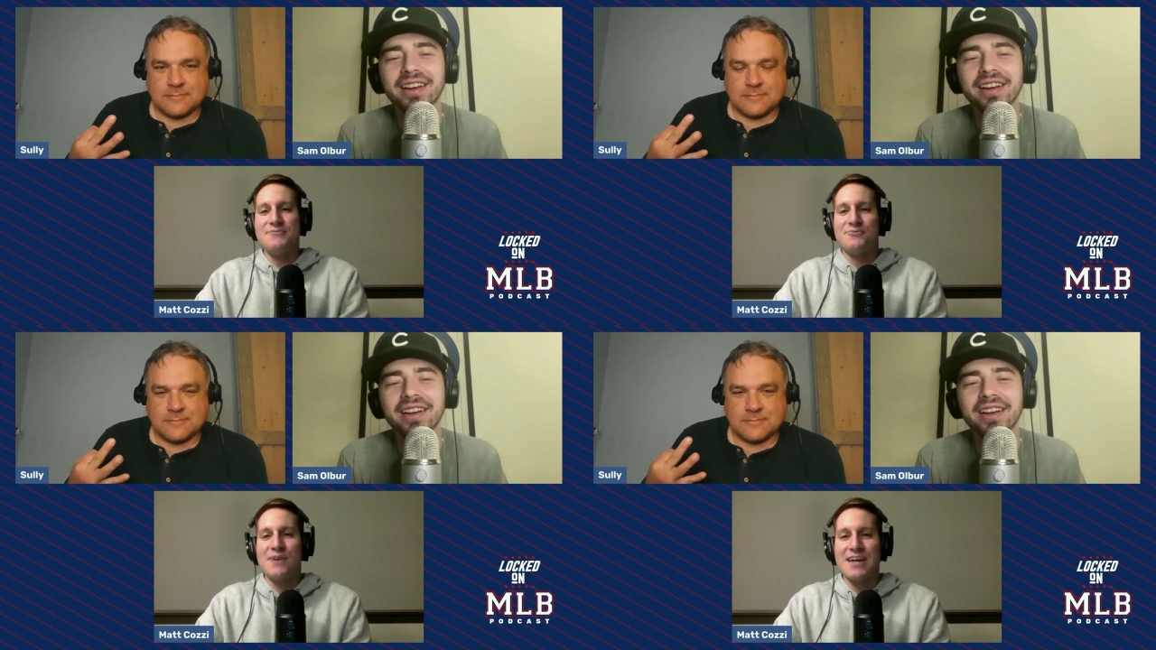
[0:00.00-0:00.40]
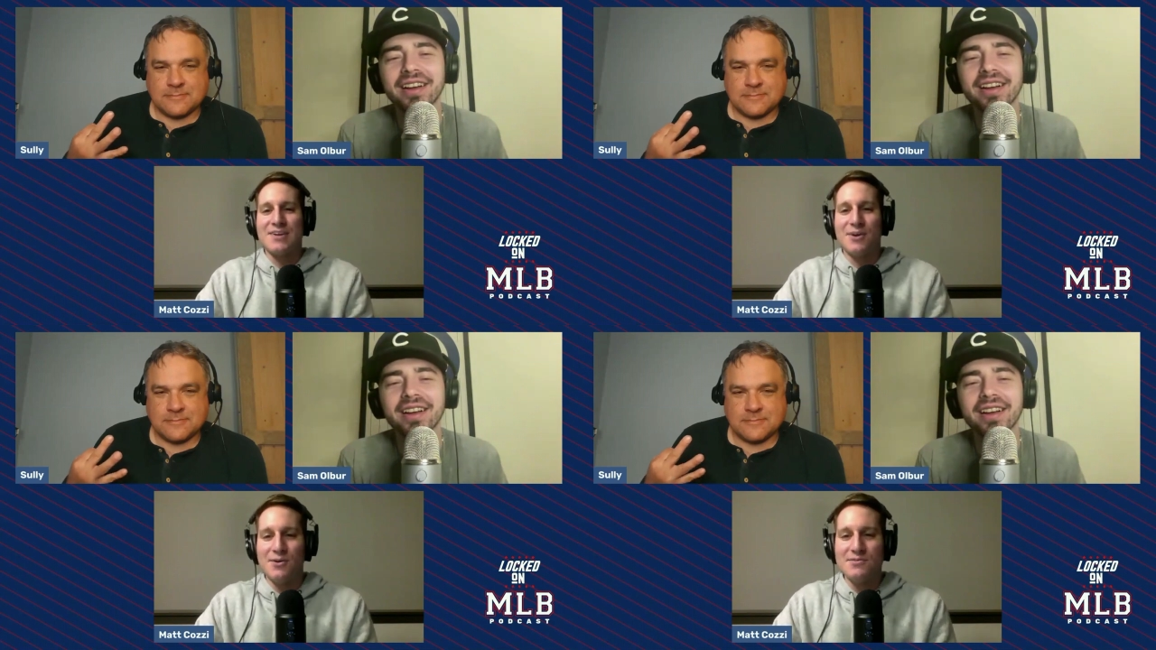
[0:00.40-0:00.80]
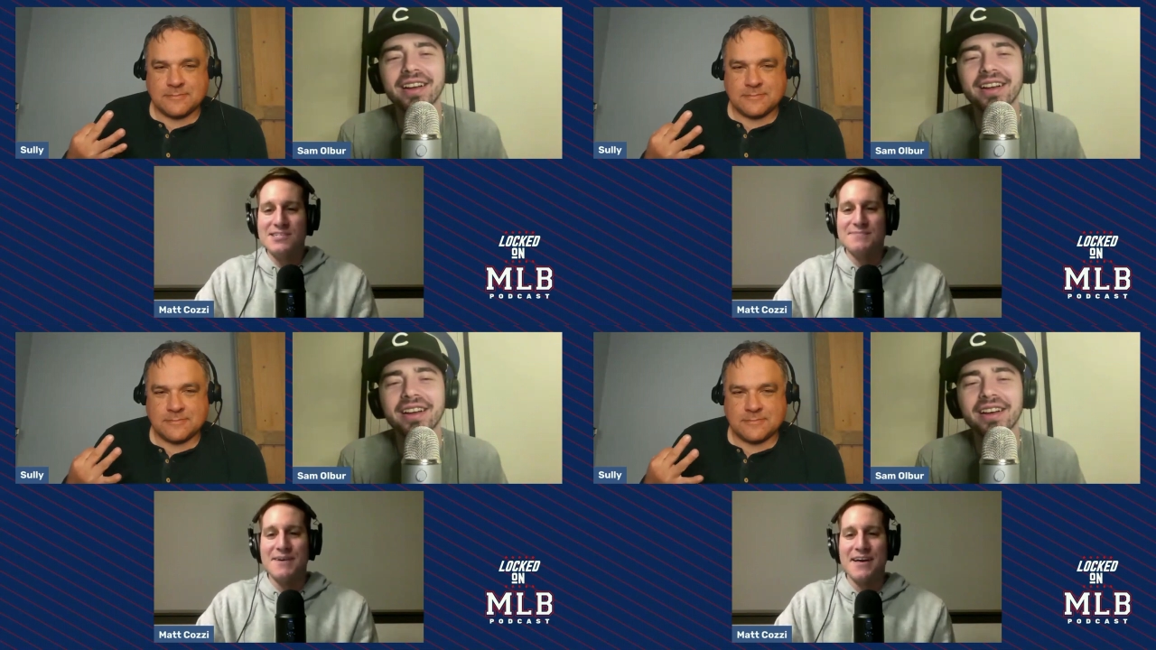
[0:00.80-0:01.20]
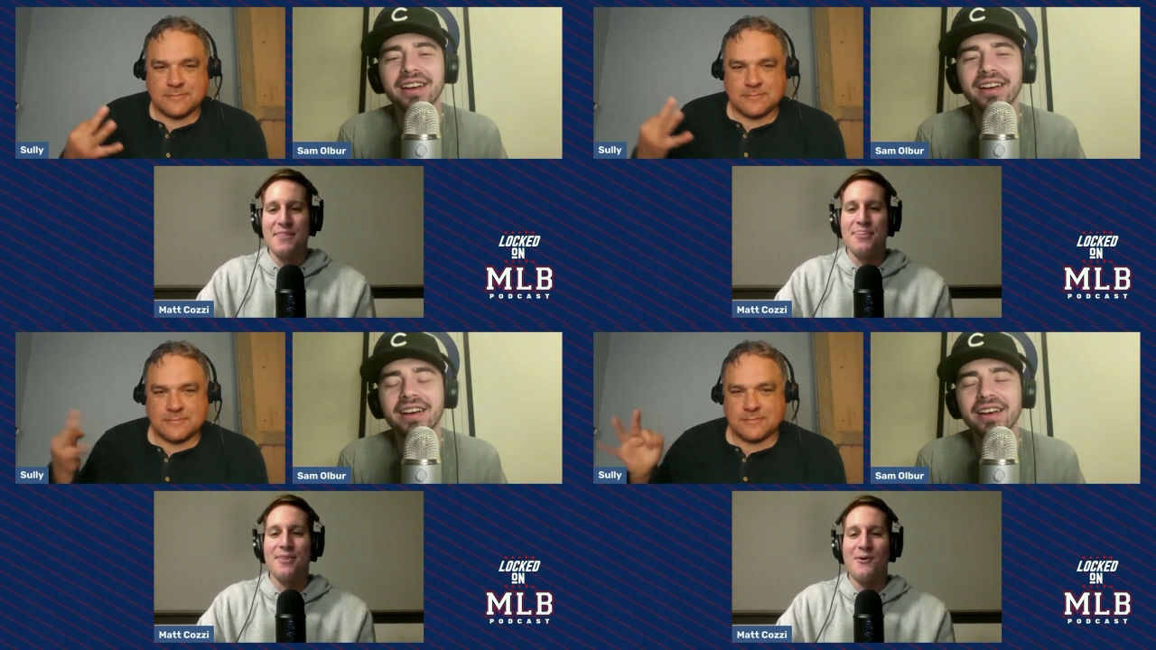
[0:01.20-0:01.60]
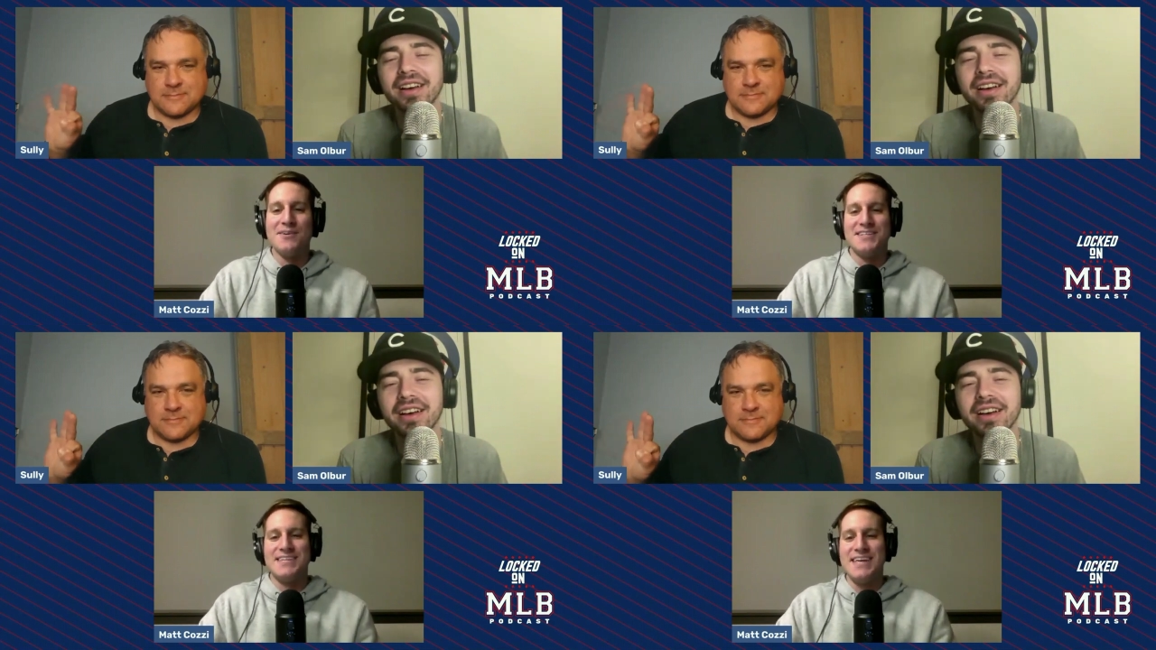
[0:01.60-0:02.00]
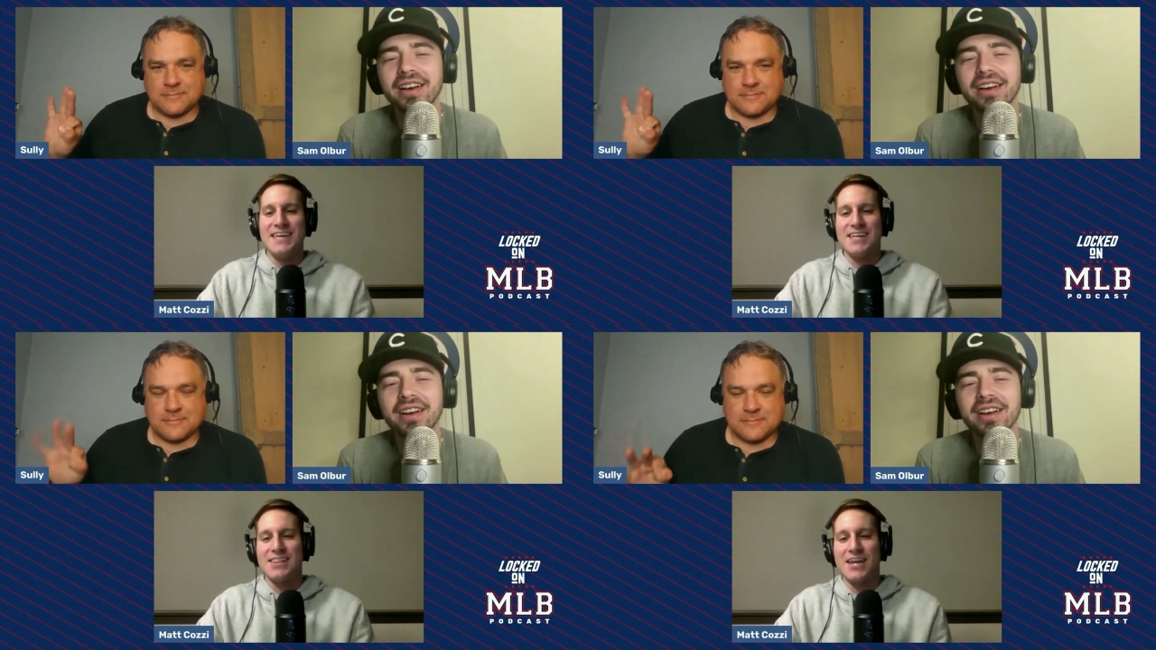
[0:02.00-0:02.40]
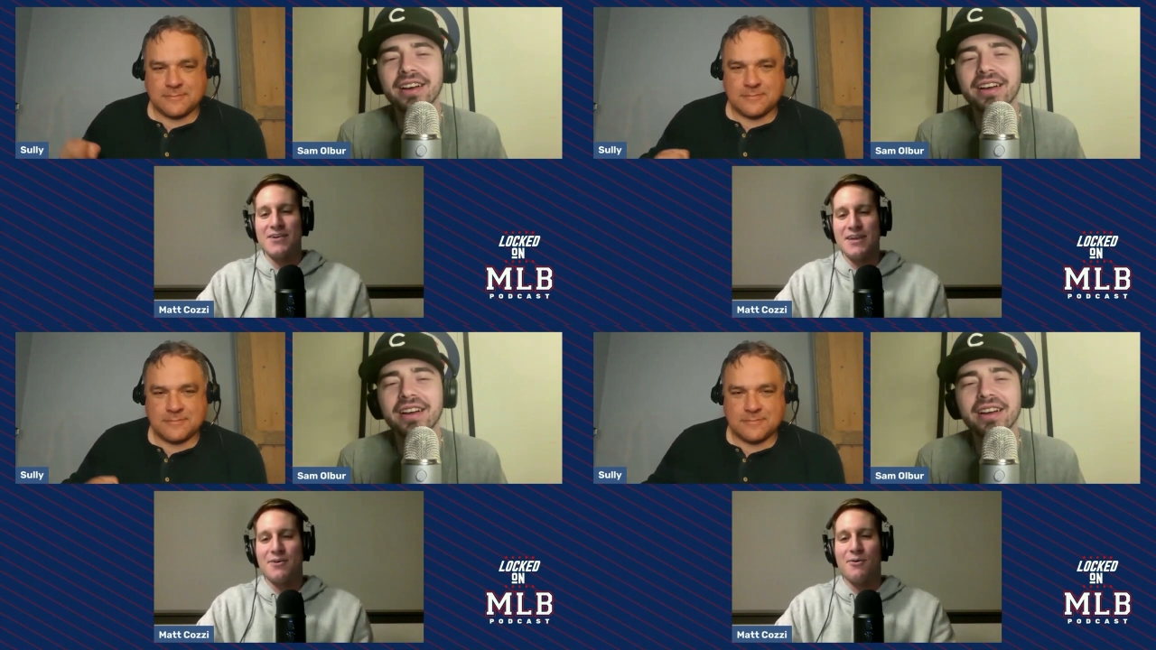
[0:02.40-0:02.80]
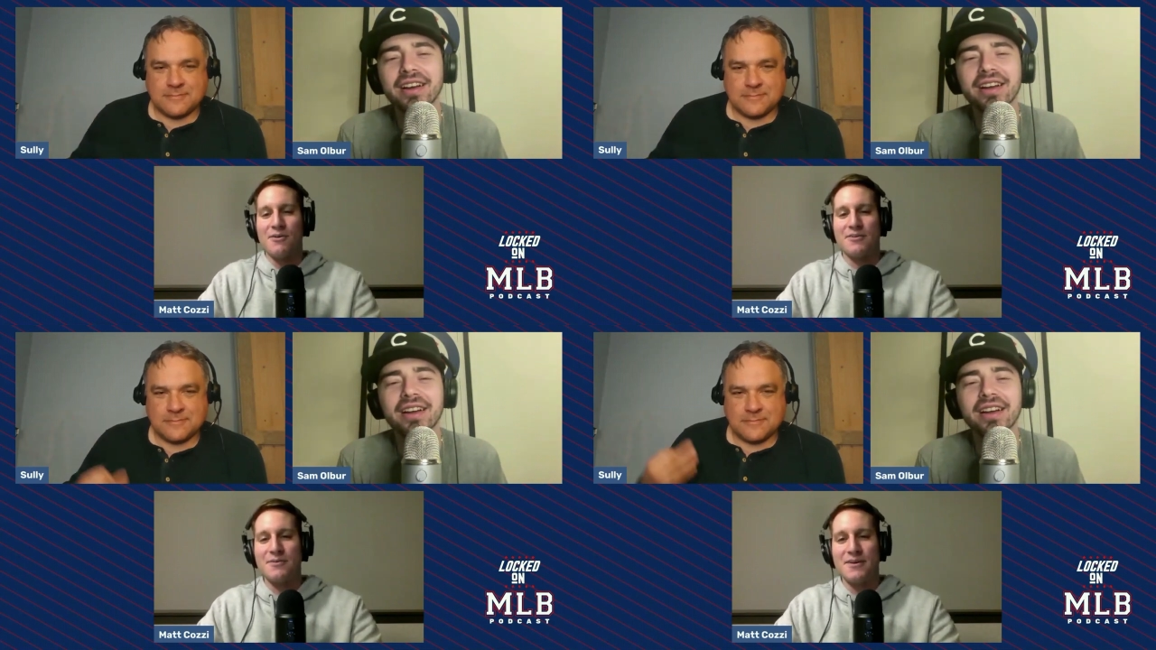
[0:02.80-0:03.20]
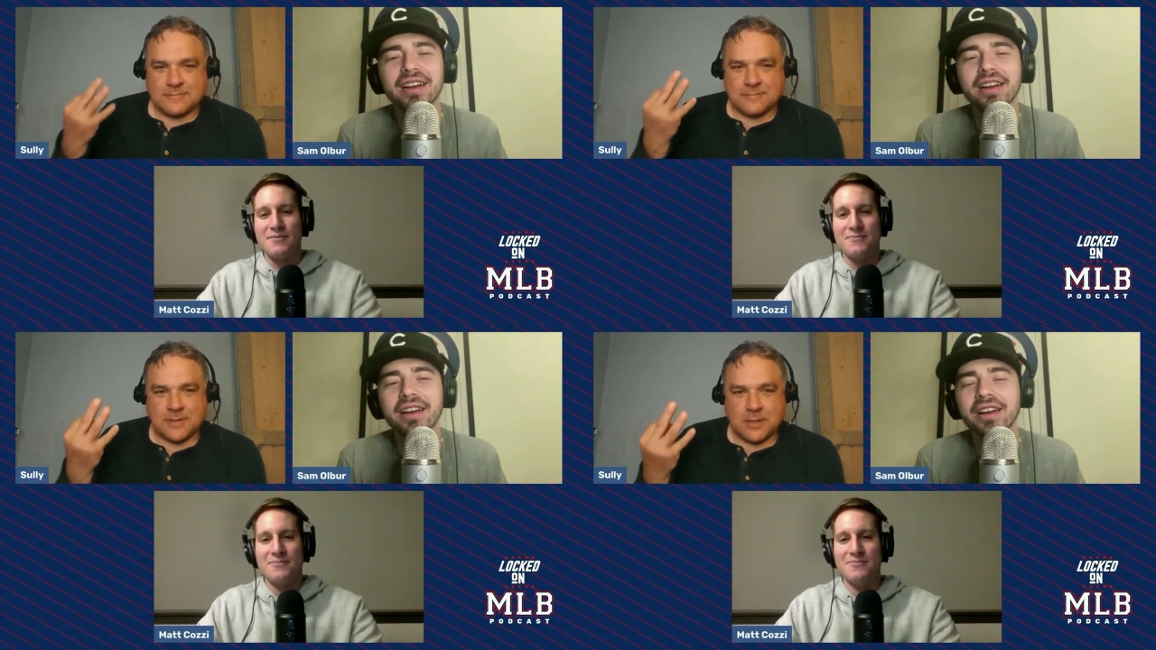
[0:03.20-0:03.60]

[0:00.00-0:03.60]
Speaker 1: Fred Goldsmith, or D. Larry Corcoran?